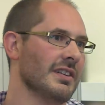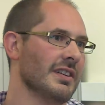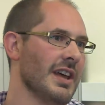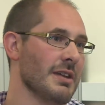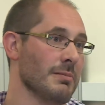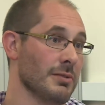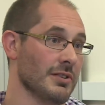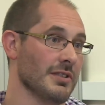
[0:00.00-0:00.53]

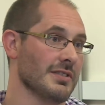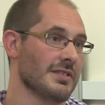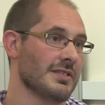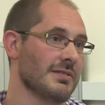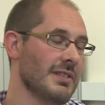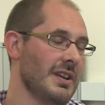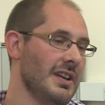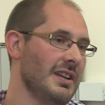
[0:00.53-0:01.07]
enabled
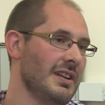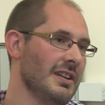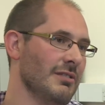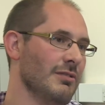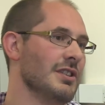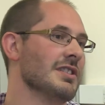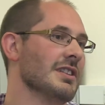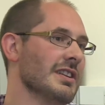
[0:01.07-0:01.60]
us
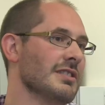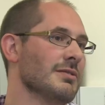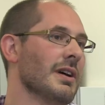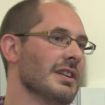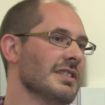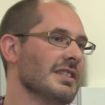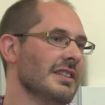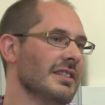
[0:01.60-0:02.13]
originally to
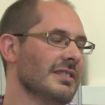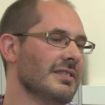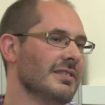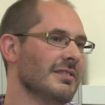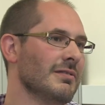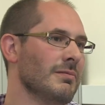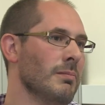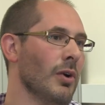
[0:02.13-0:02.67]
actually
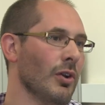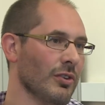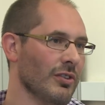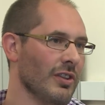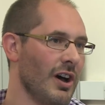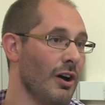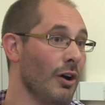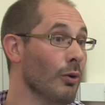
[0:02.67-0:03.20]
model
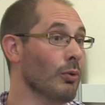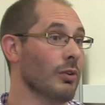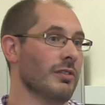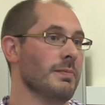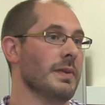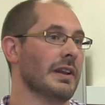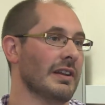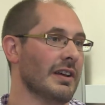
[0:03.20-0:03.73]
the whole
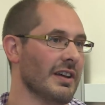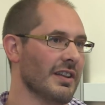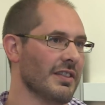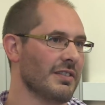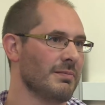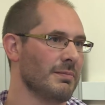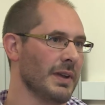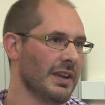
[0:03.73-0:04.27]
of Middle
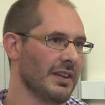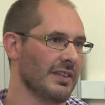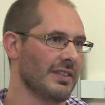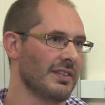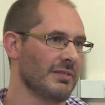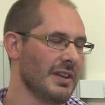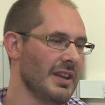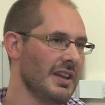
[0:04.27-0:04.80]
Earth,
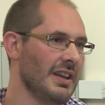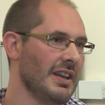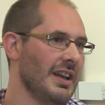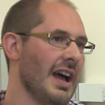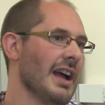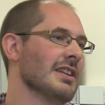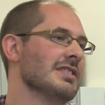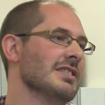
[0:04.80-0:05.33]
because
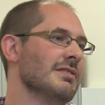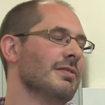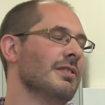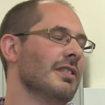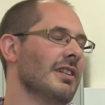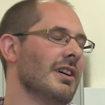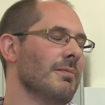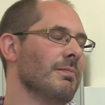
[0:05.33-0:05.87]
actually
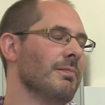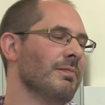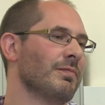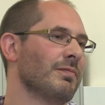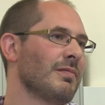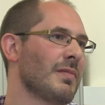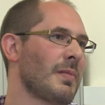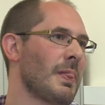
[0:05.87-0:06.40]
for
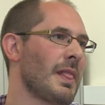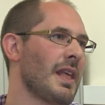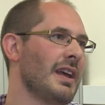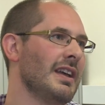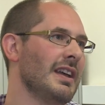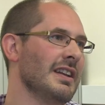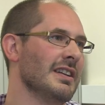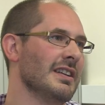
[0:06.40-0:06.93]

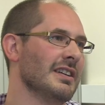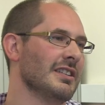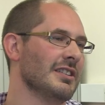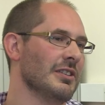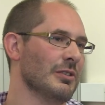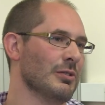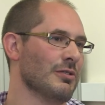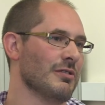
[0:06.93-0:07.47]
in
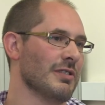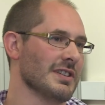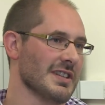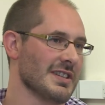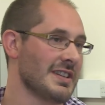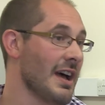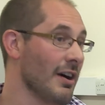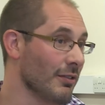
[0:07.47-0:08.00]
The Lord of the Rings
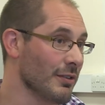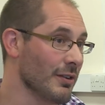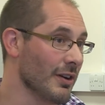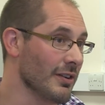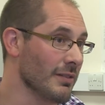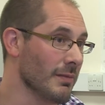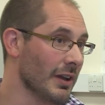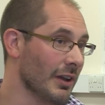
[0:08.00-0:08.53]
itself, a
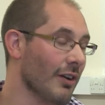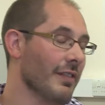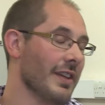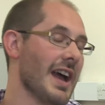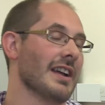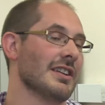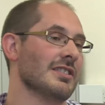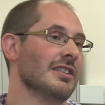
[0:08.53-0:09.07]
lot of
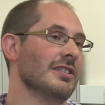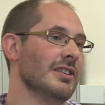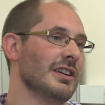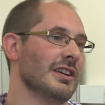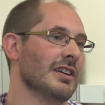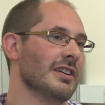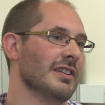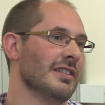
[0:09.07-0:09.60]
the action only
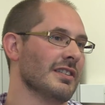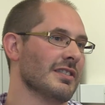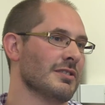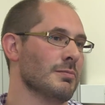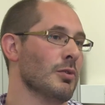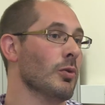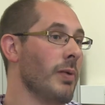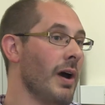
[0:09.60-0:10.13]
occurs in a
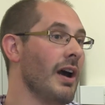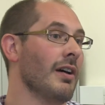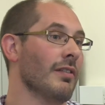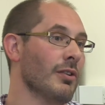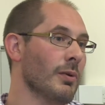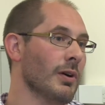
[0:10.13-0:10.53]
small part of the